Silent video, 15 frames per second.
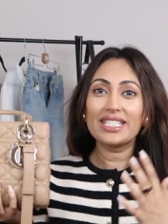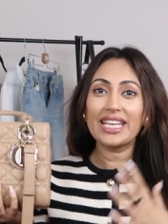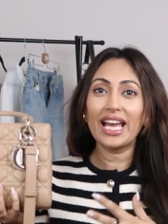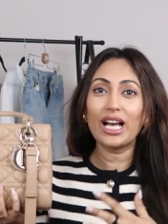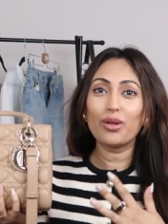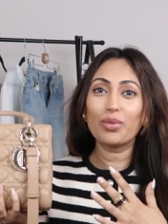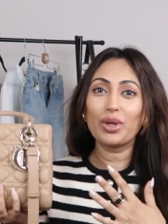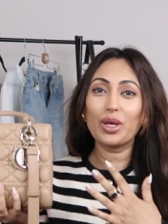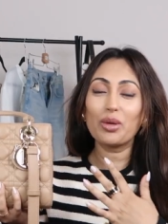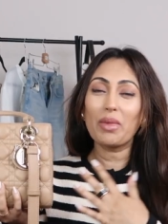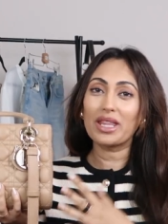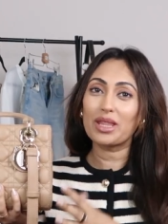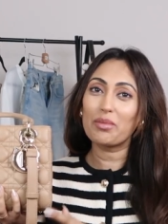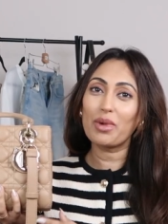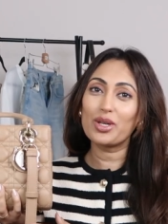to help you
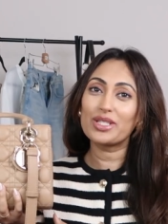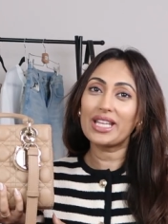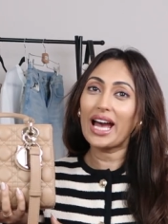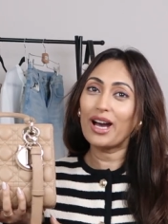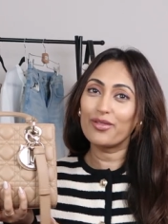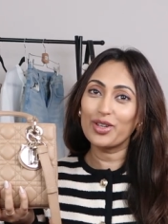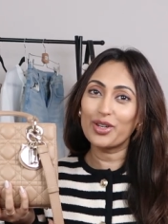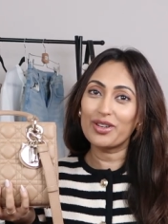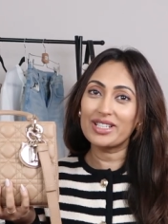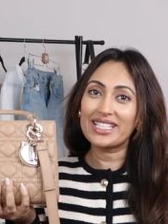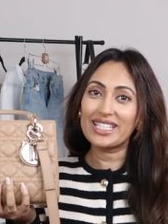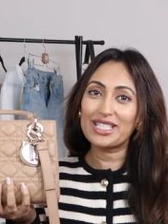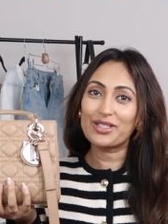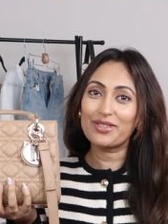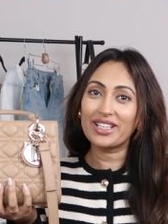make the most out of your
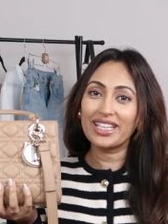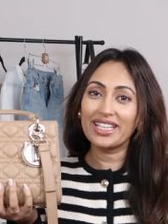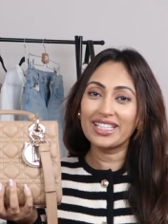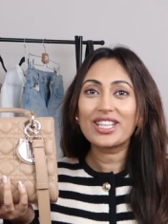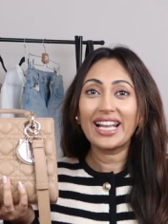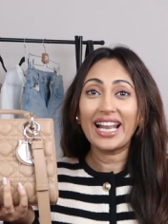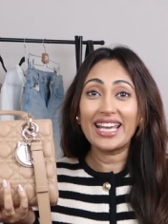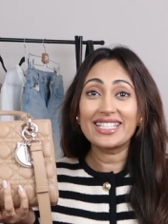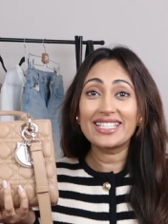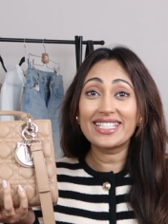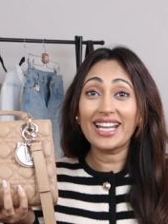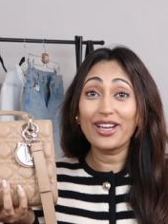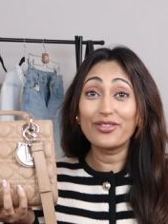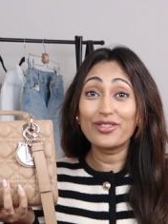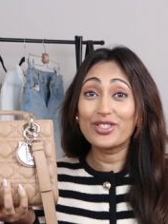accessory. So let's
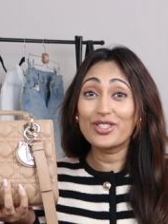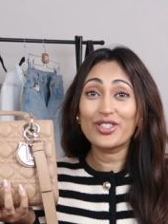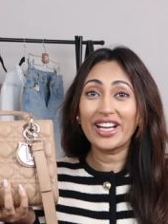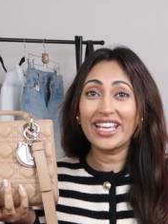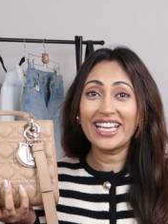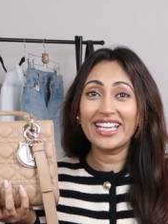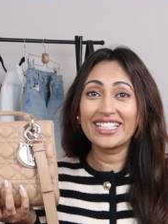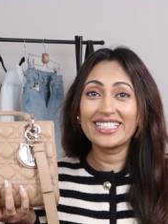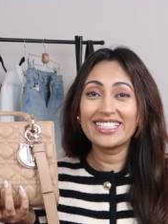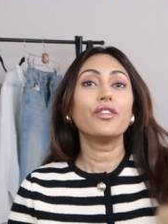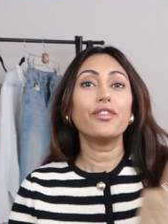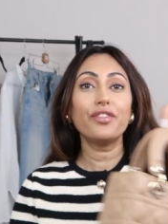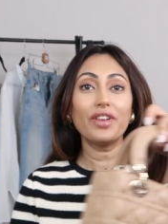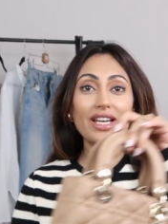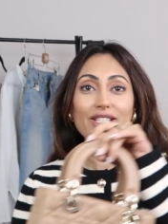dive straight in. So
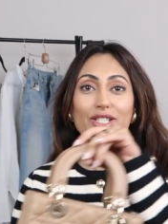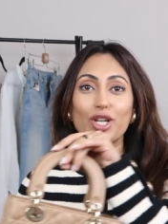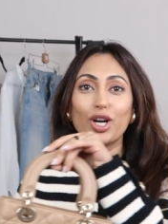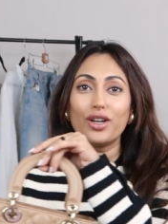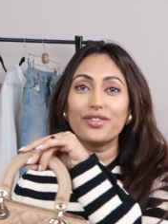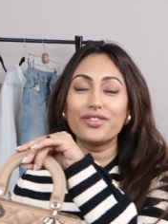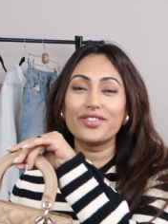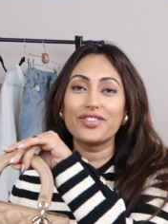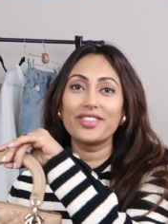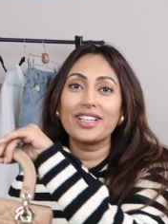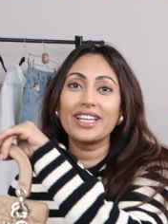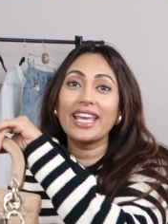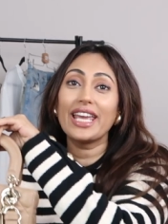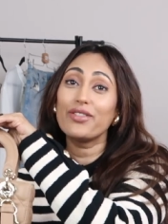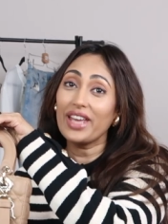first off,
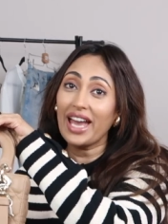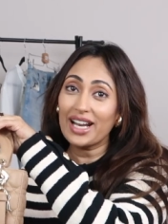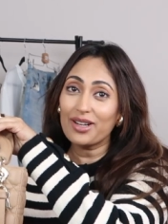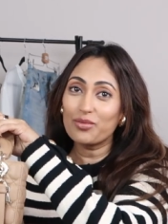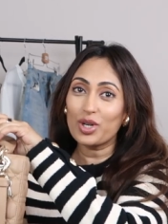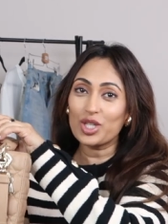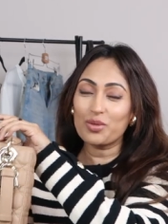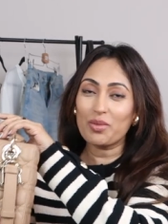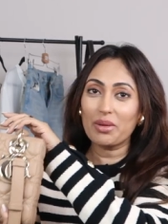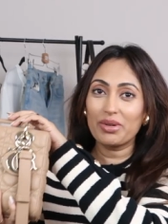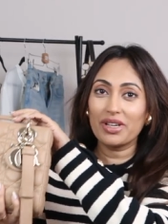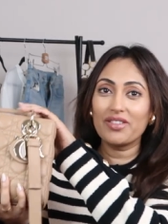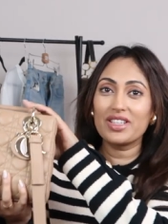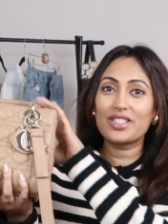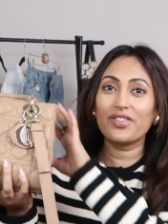if you haven't watched my
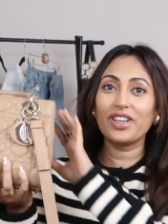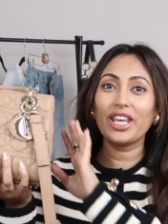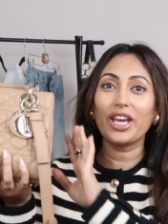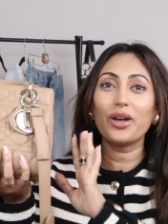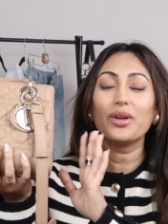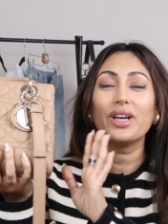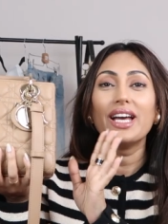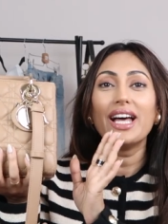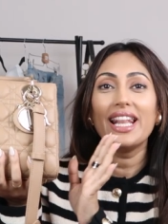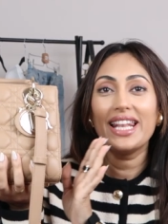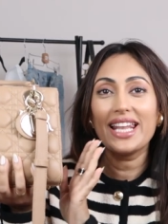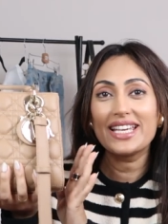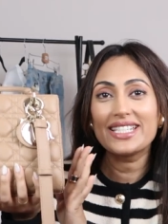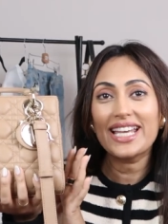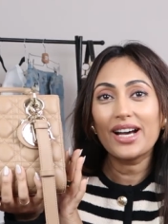previous video,
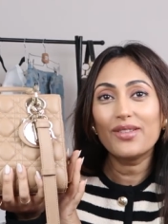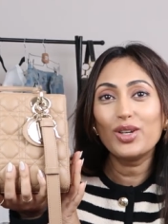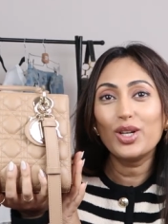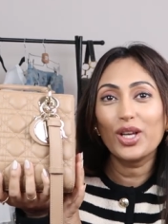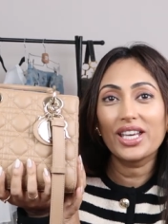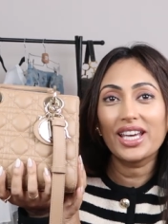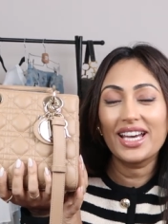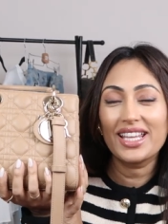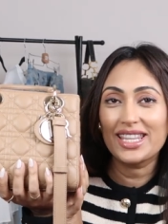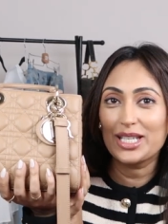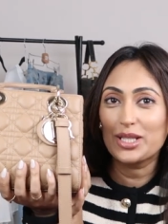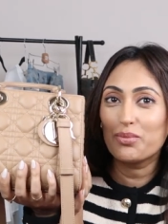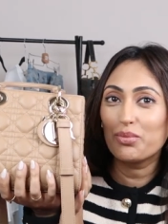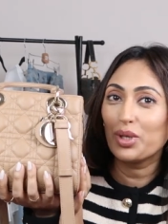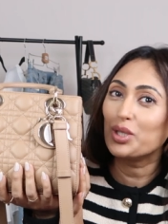let's have a look at
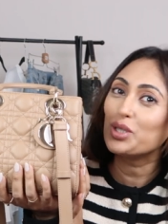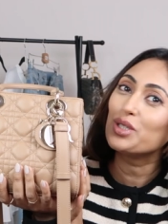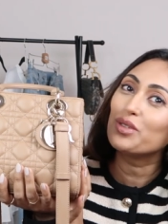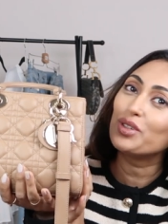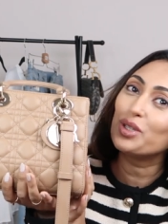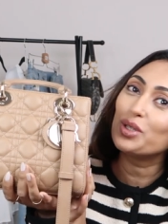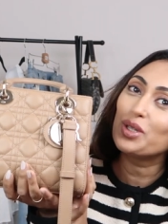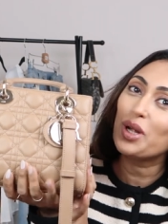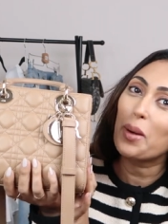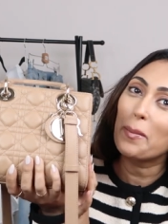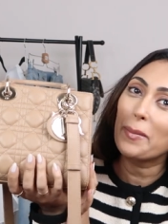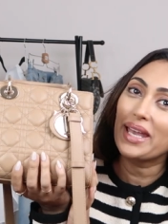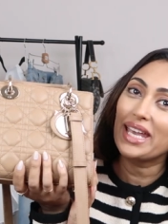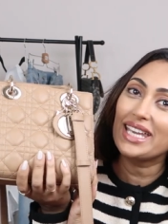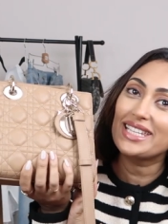this beautiful
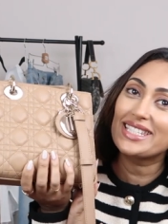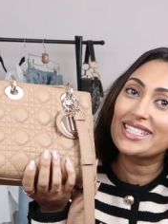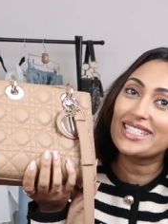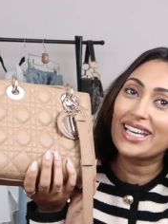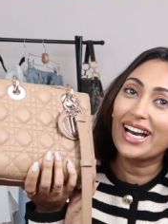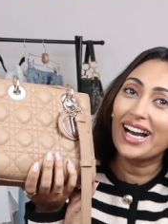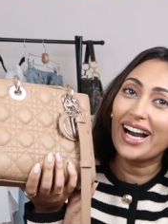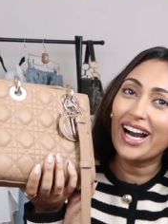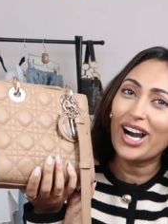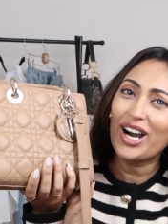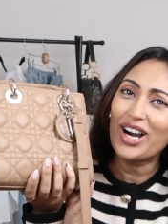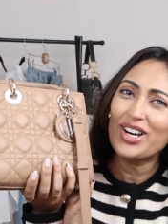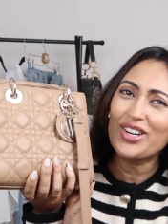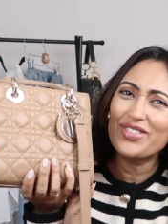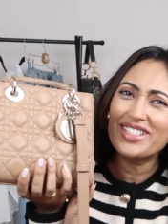piece
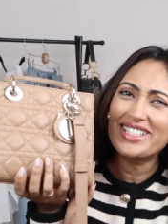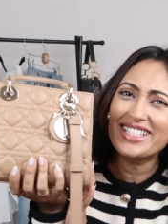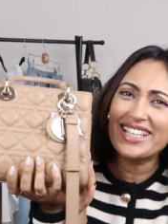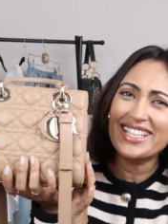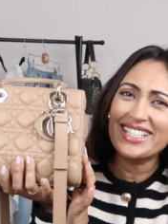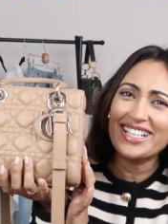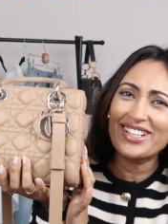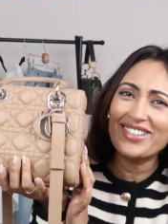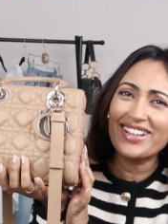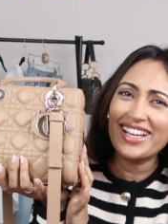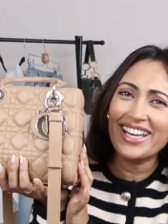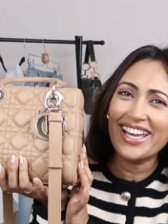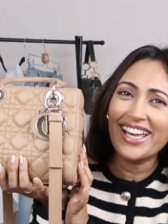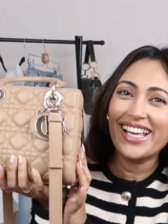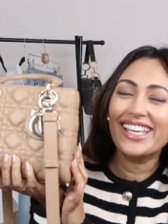of
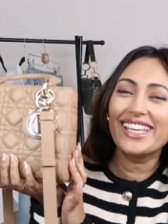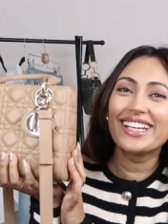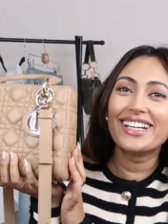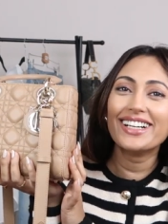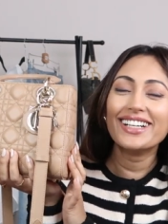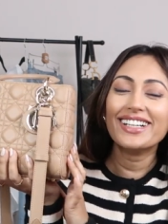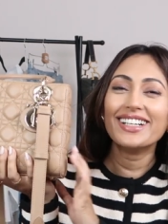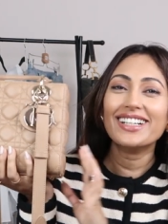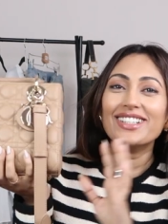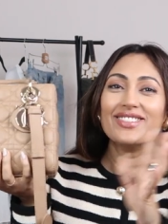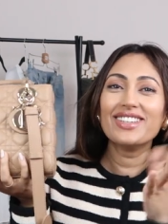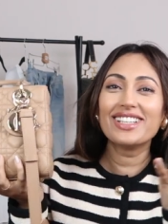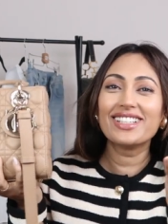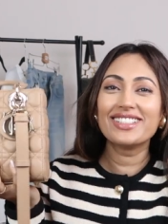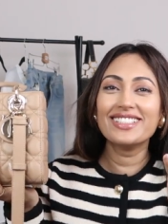accessory. Oh
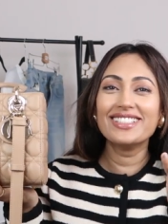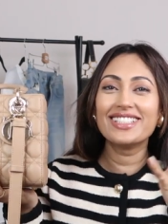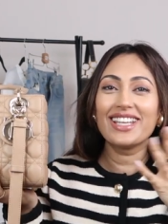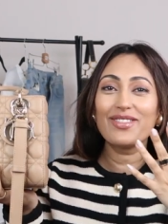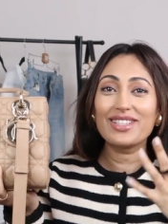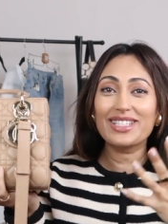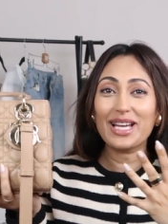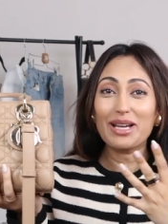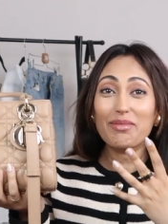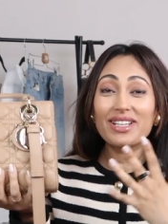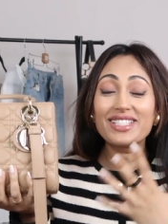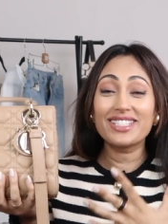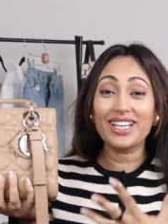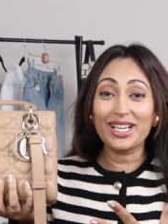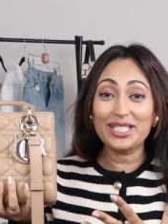my goodness, every time I
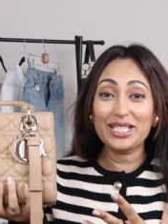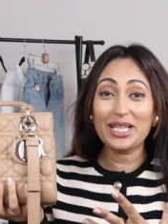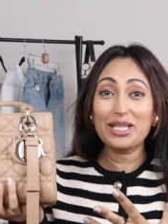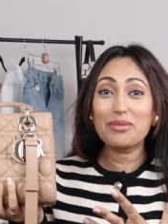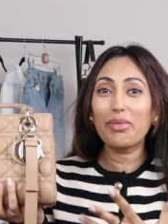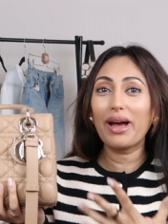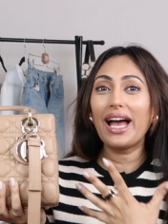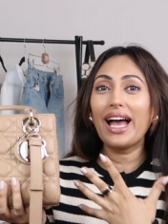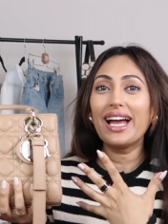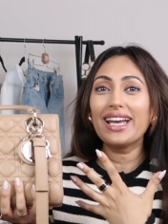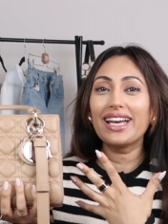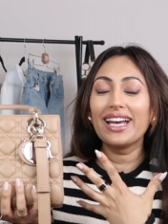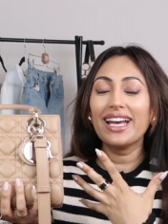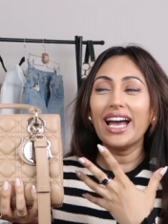touch this bag,